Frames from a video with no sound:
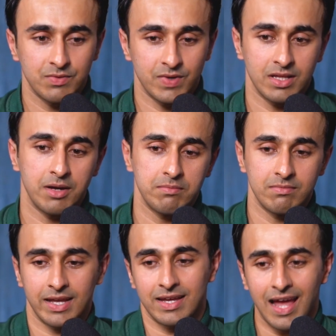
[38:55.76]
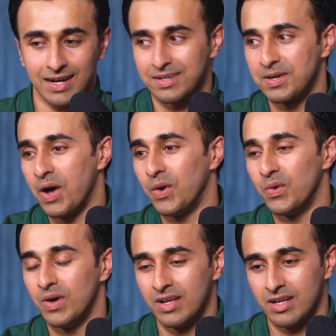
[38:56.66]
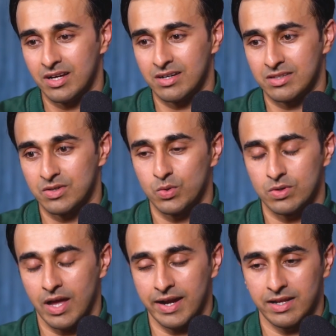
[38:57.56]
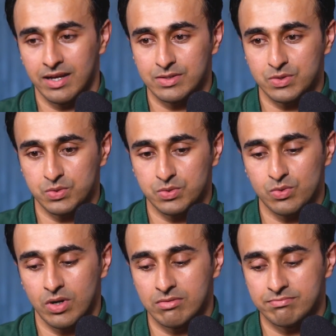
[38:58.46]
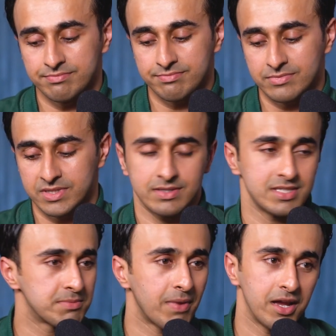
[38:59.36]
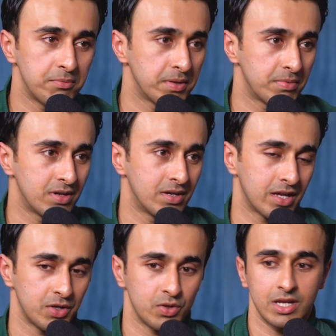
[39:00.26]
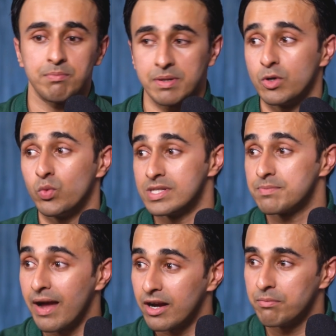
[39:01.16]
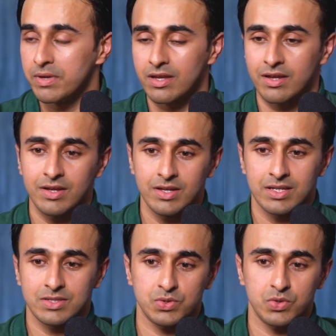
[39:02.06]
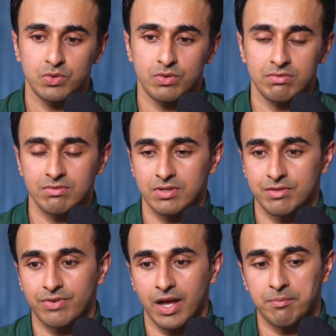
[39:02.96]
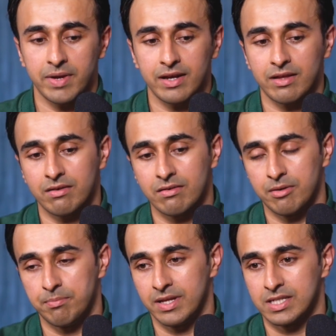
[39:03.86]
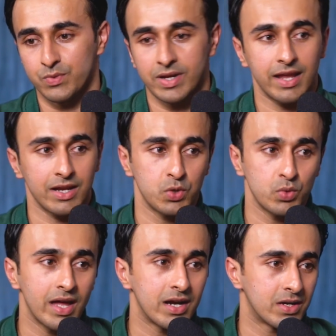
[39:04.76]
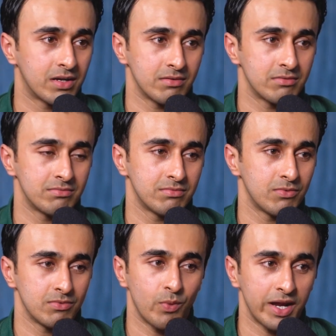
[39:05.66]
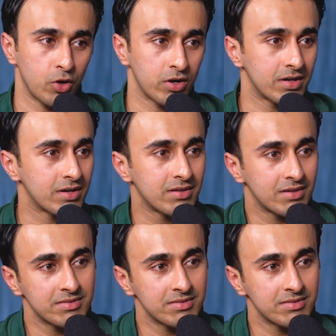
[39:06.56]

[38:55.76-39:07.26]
Whether I'm like an actor now, the whole idea is to... just inspire people. Like, there are people who inspired me. So if I'm getting a place where I can do that, why not it?